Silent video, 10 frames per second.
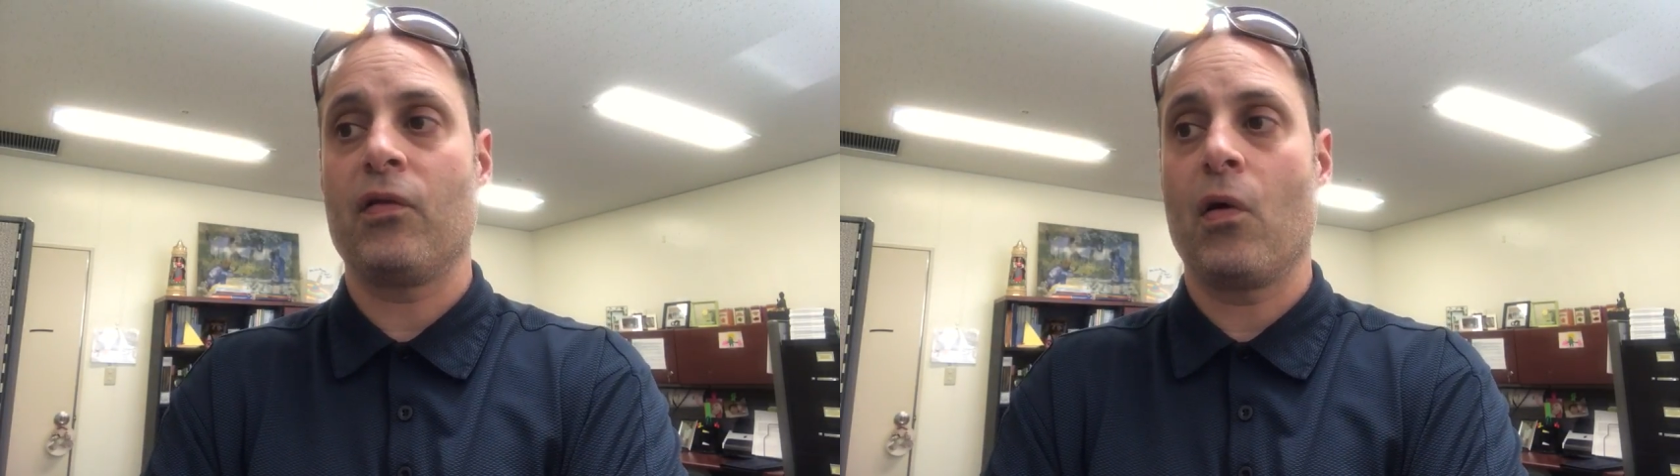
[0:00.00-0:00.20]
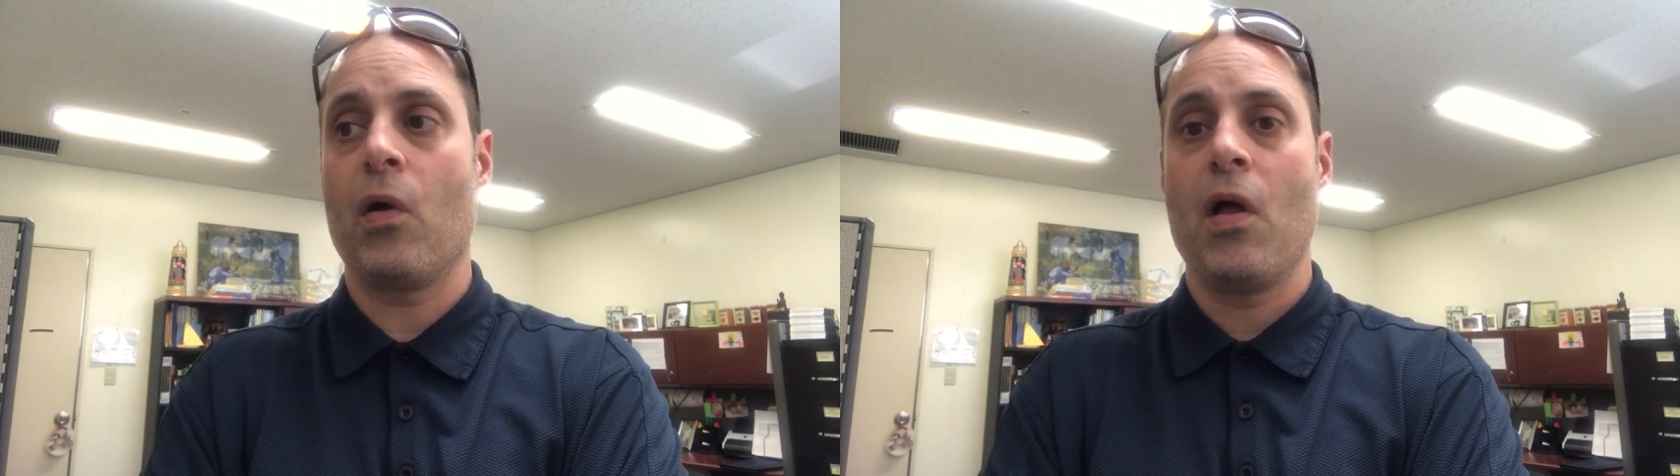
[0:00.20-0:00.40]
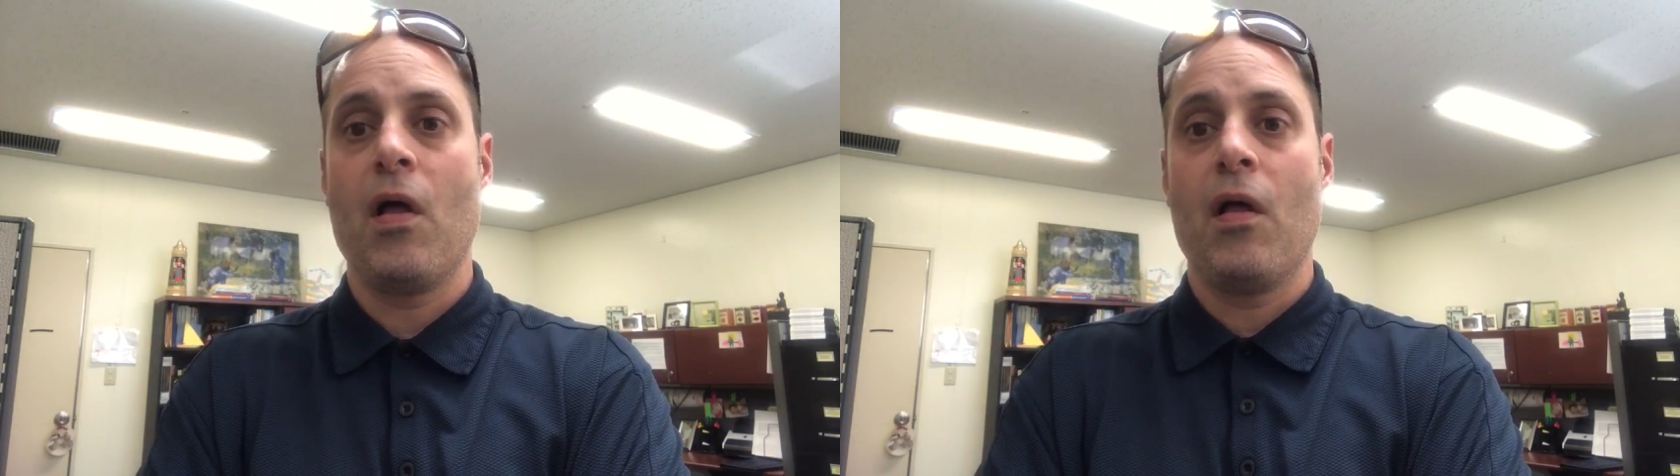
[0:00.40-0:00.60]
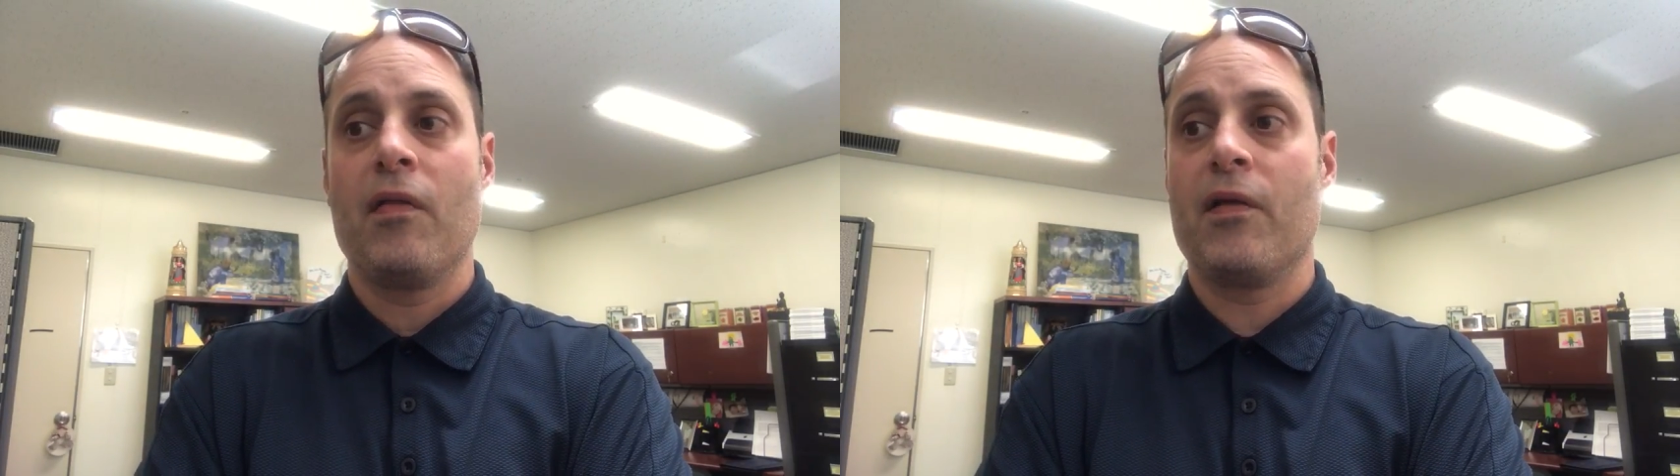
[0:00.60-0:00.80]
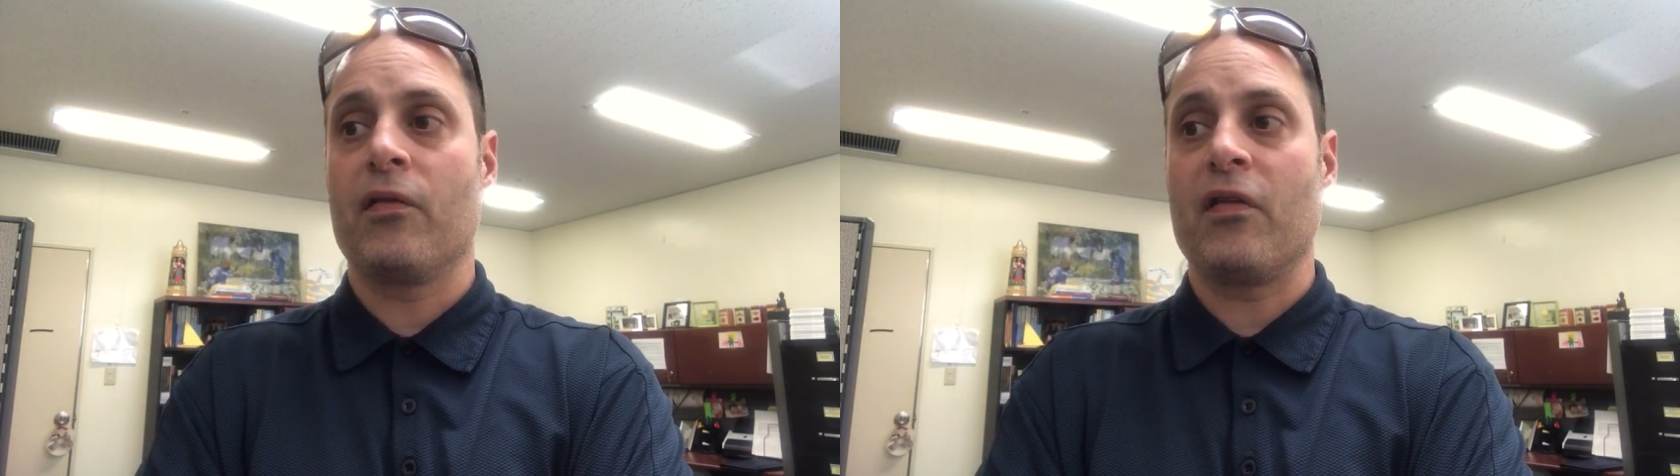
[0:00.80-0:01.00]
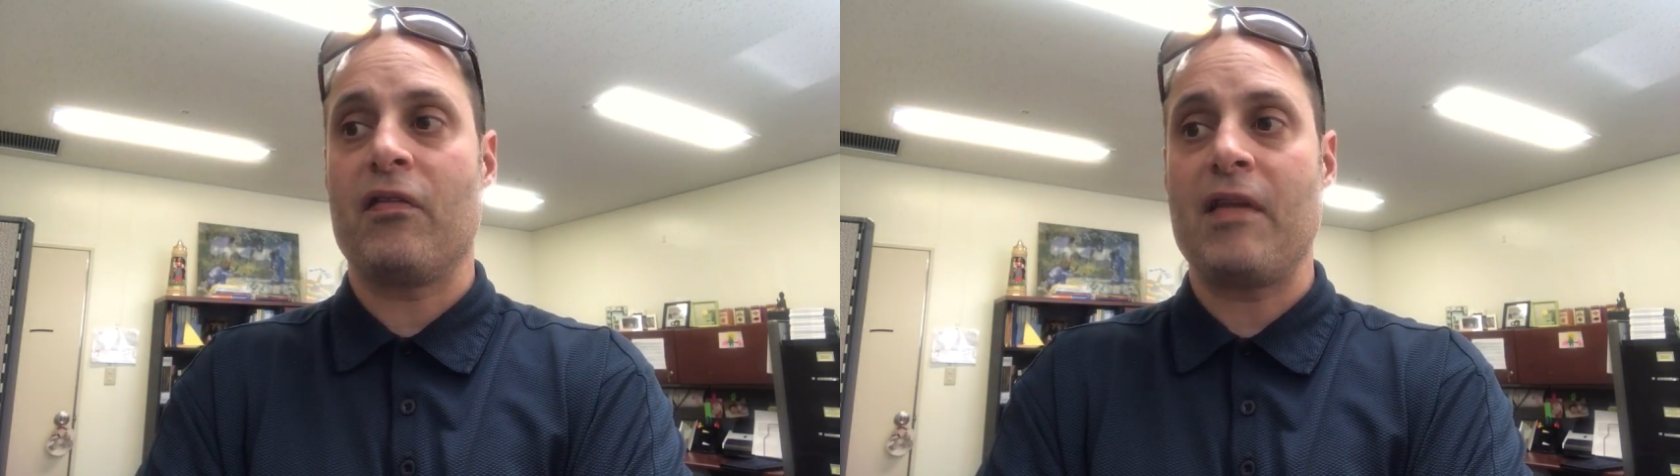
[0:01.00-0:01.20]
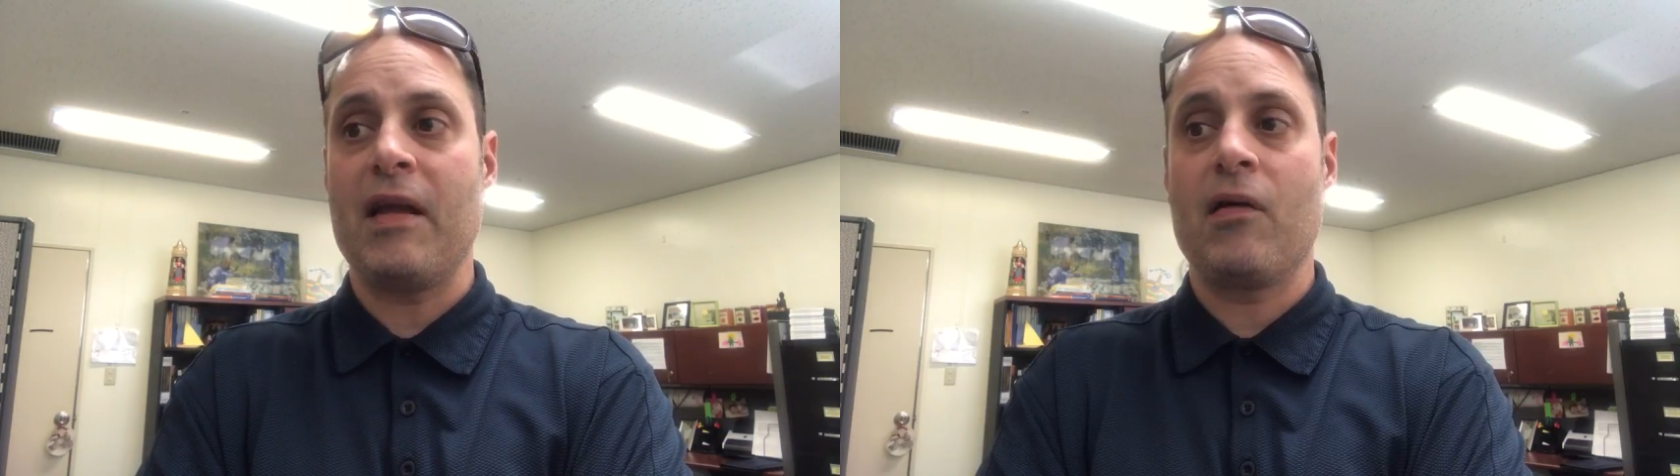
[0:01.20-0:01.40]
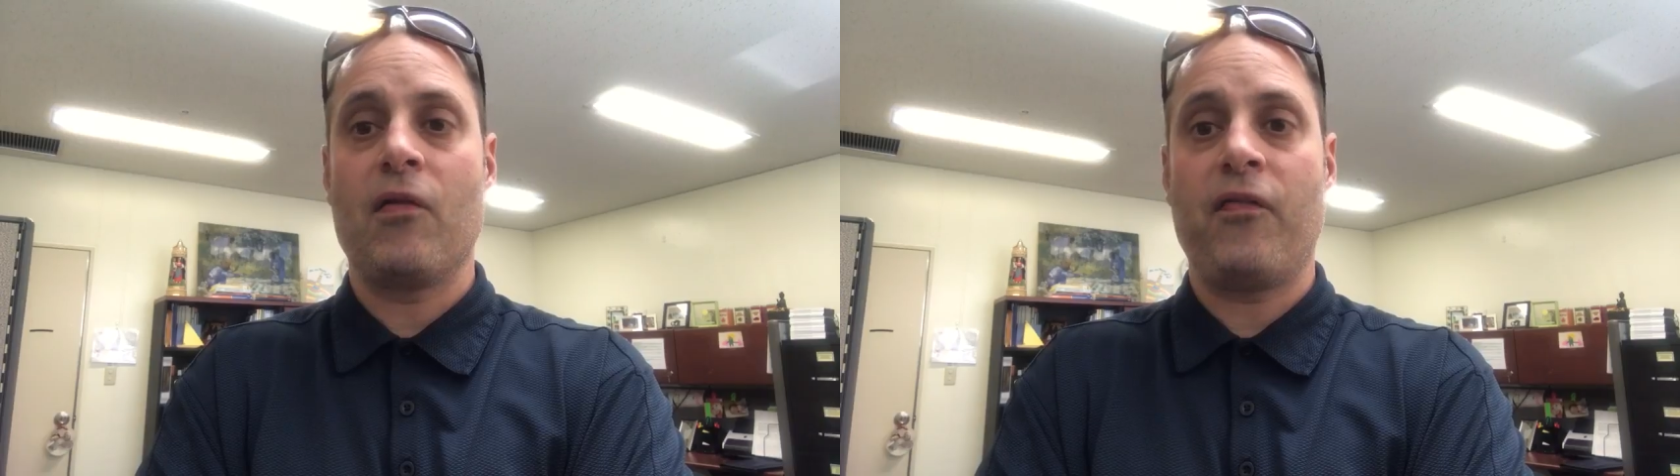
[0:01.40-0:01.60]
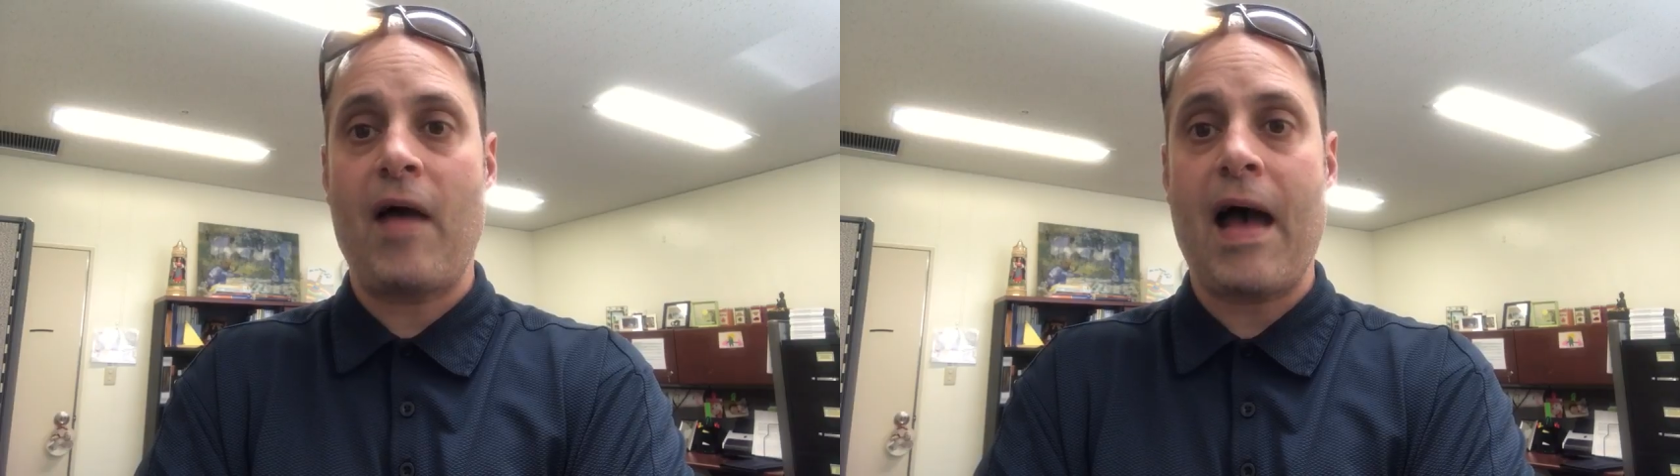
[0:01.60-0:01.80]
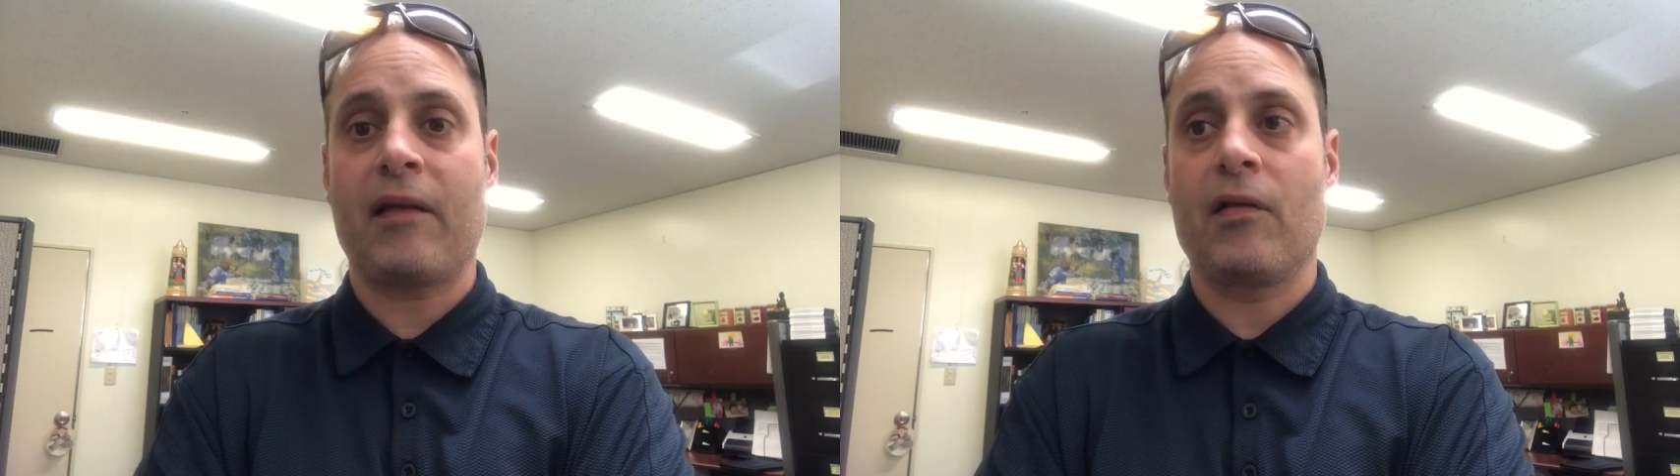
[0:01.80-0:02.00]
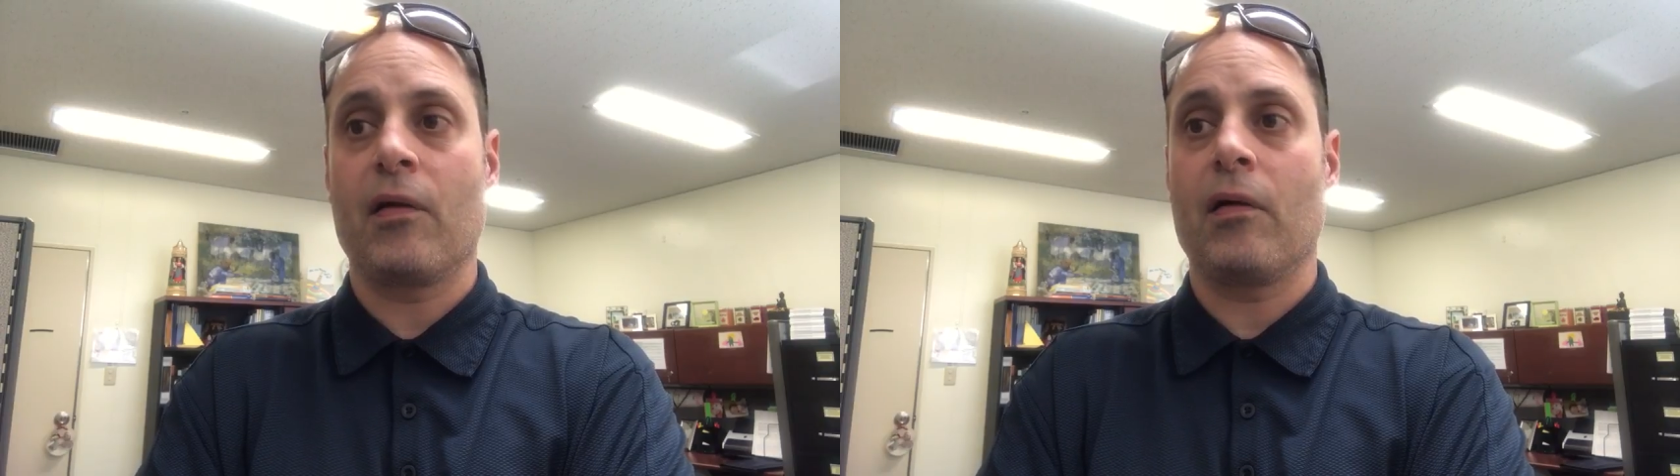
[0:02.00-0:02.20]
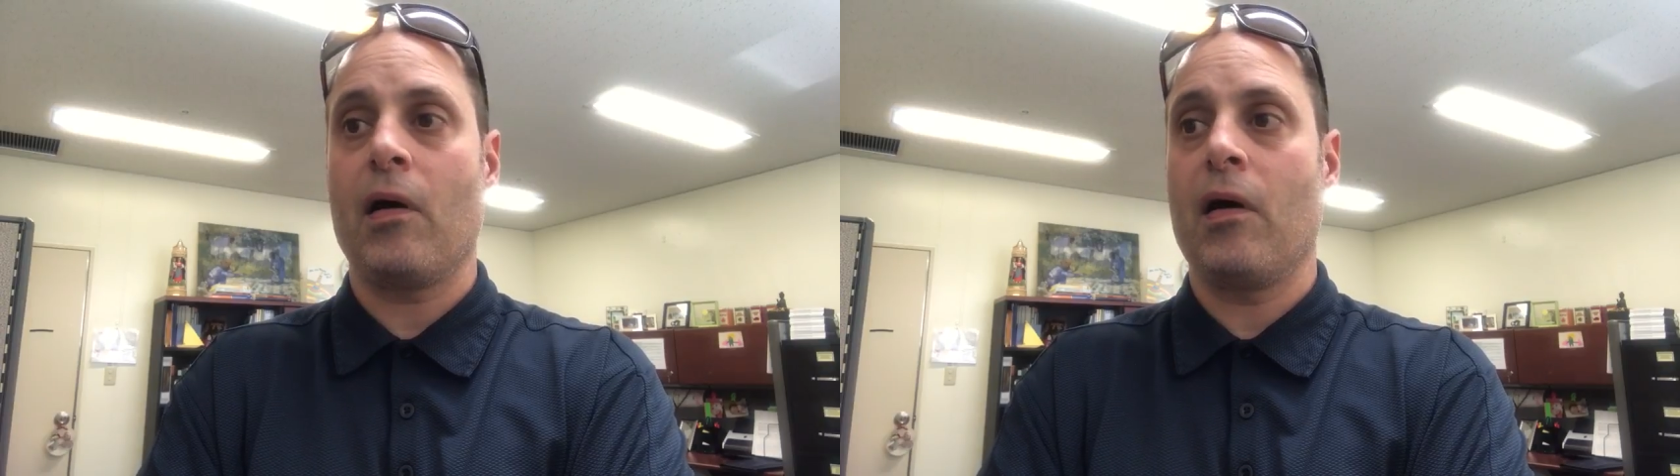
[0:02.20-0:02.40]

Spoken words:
So there's a single factor